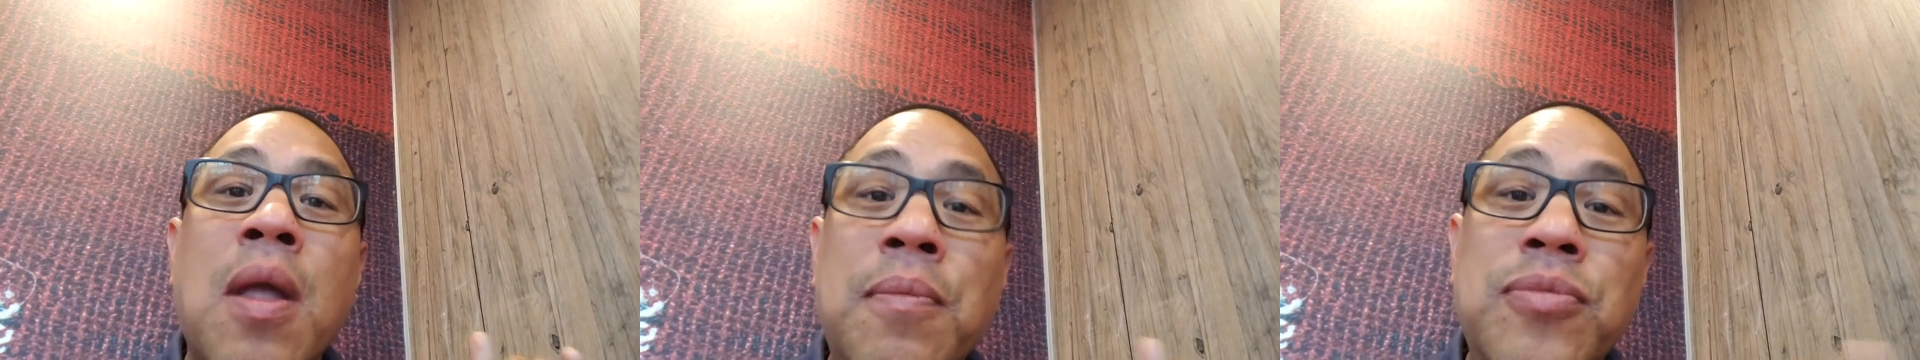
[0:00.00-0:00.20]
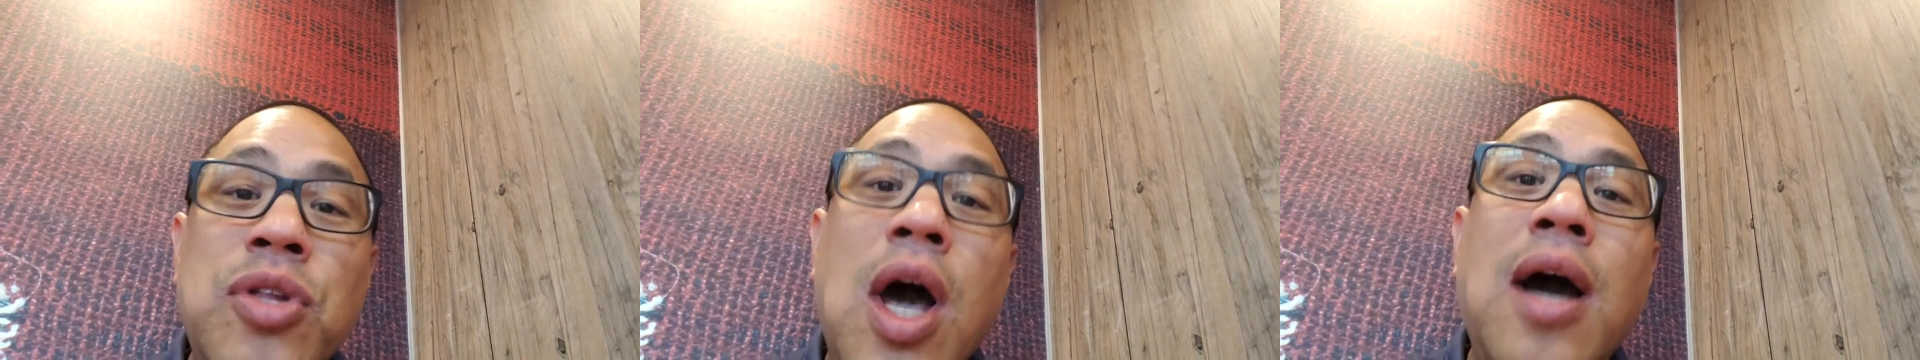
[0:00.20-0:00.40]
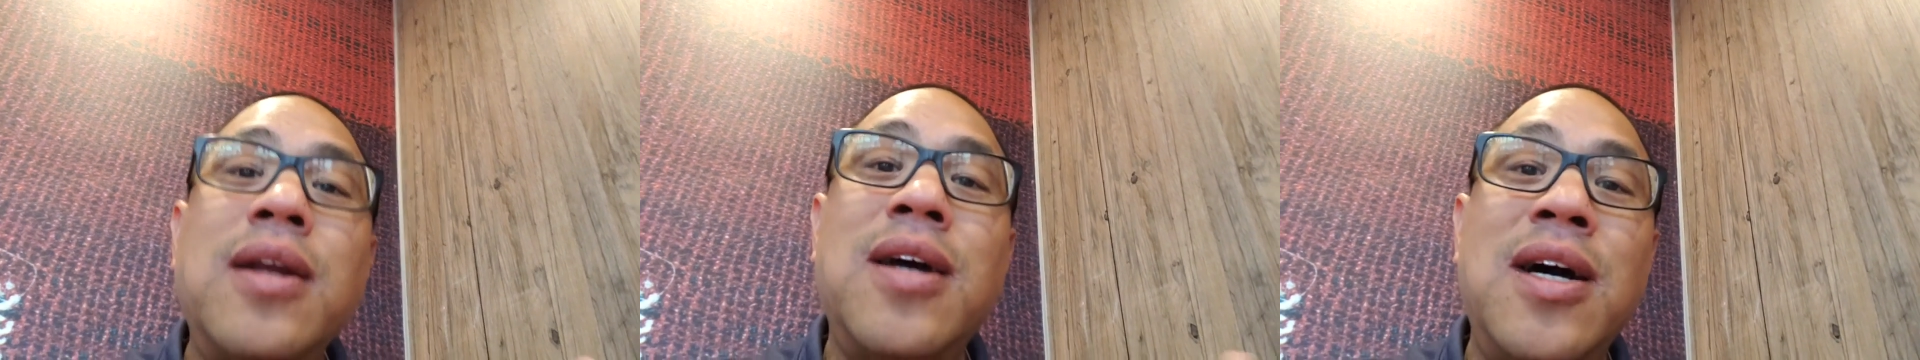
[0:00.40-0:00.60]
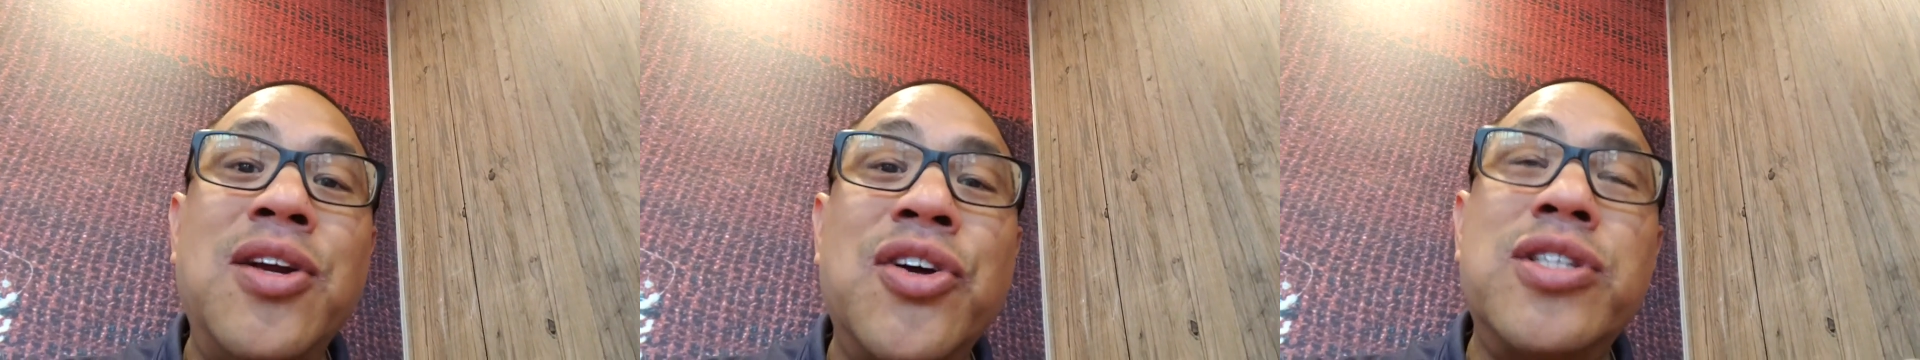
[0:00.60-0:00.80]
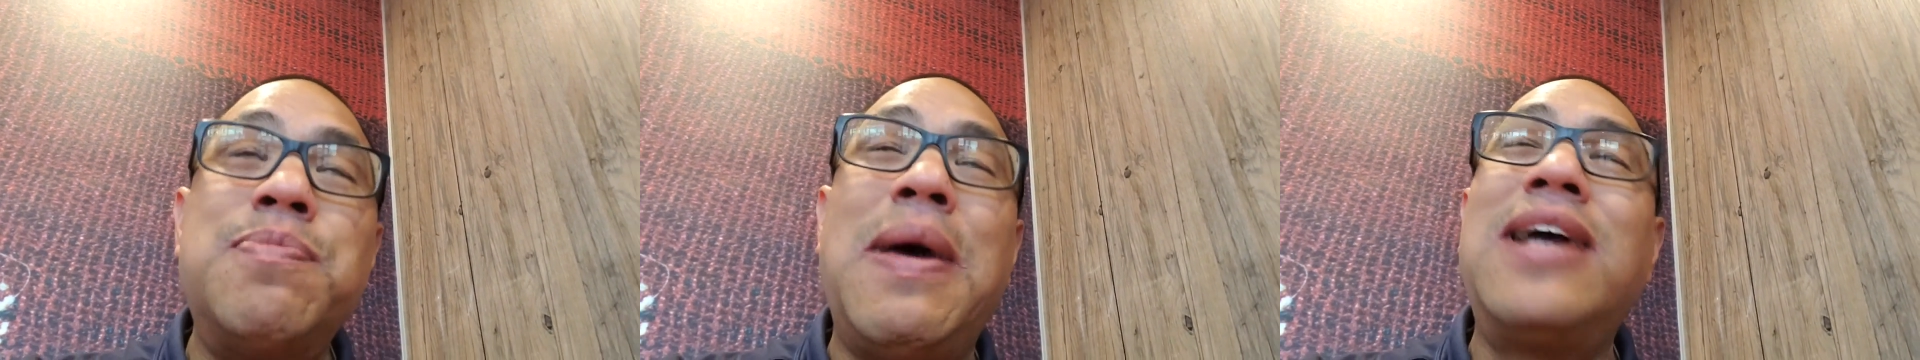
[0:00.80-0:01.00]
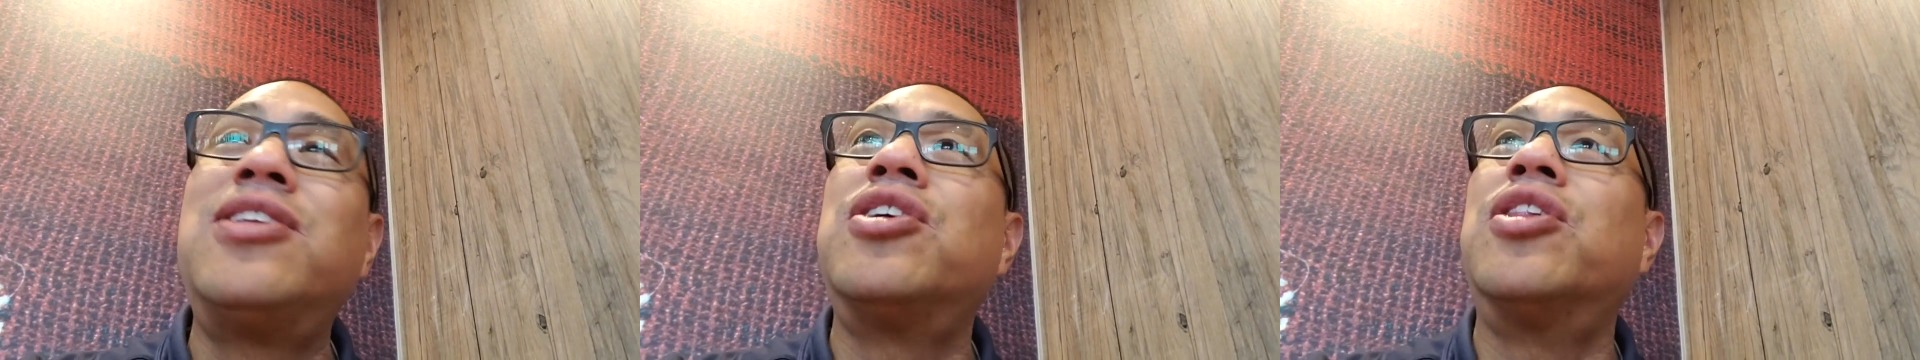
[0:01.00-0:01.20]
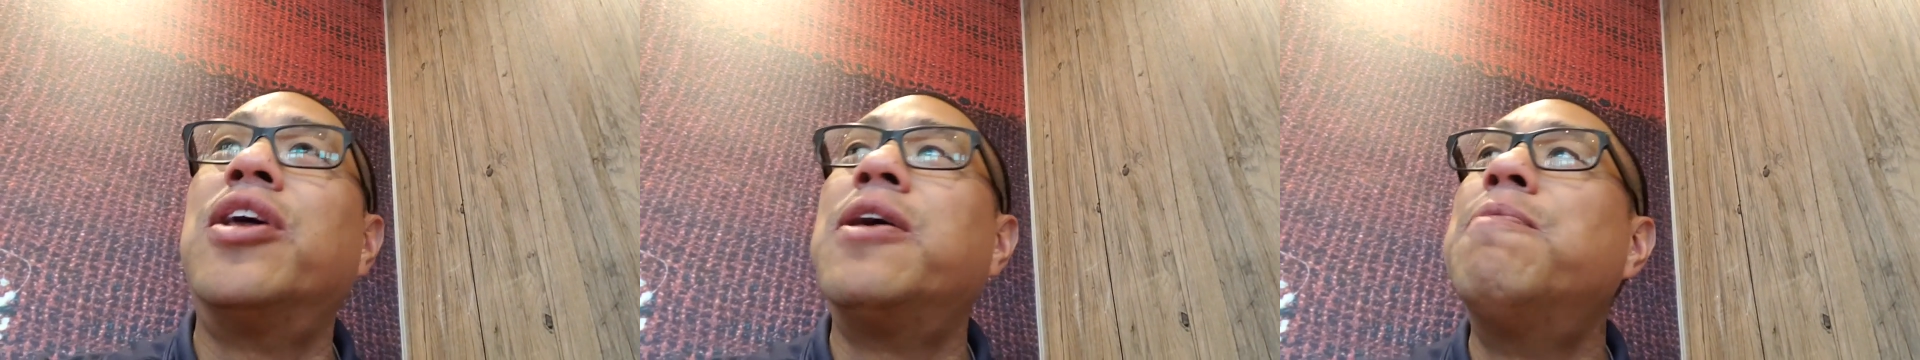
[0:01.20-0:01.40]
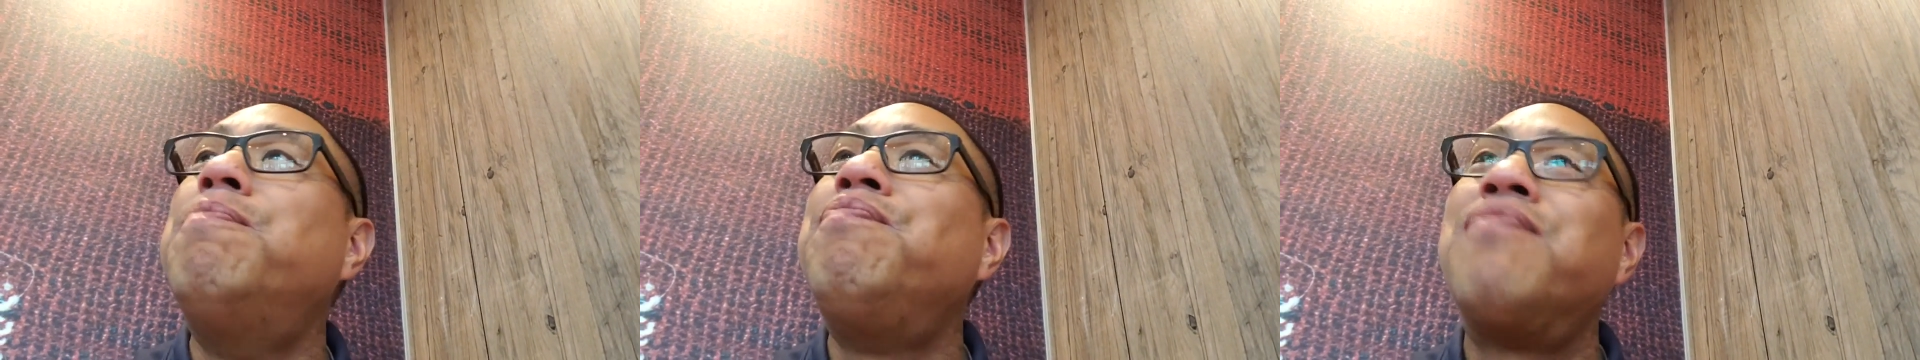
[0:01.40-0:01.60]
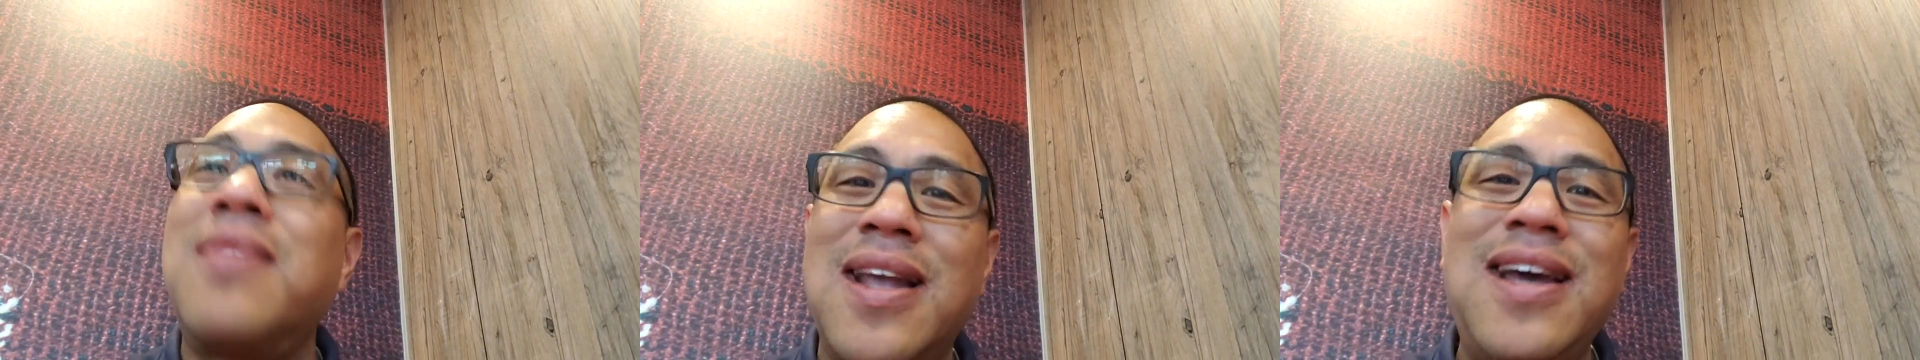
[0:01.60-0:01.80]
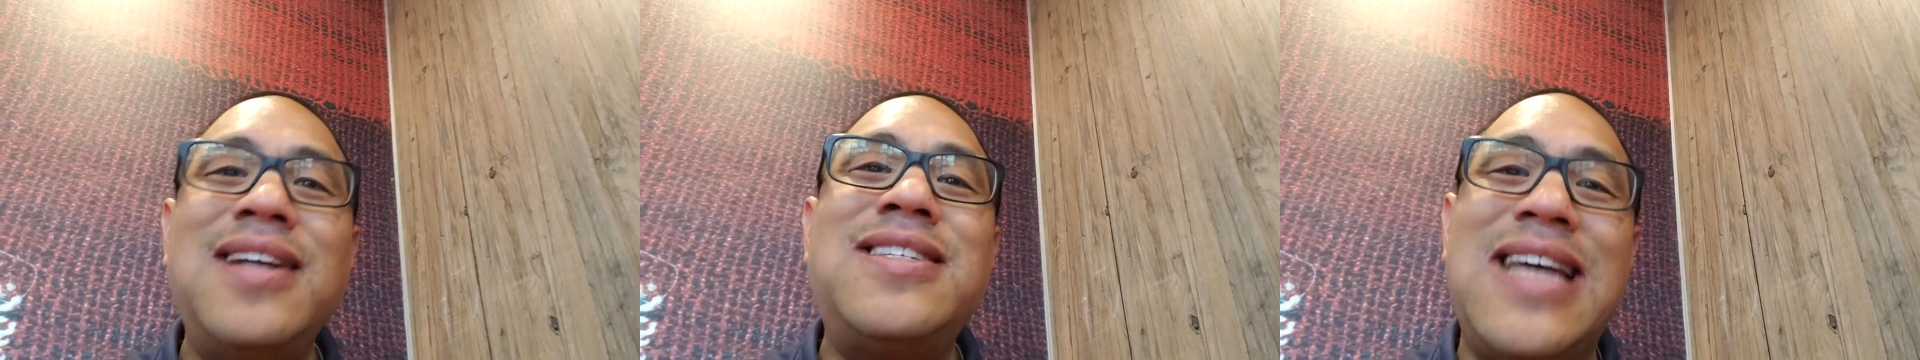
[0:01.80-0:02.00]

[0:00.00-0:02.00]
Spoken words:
Not unexpectedly, it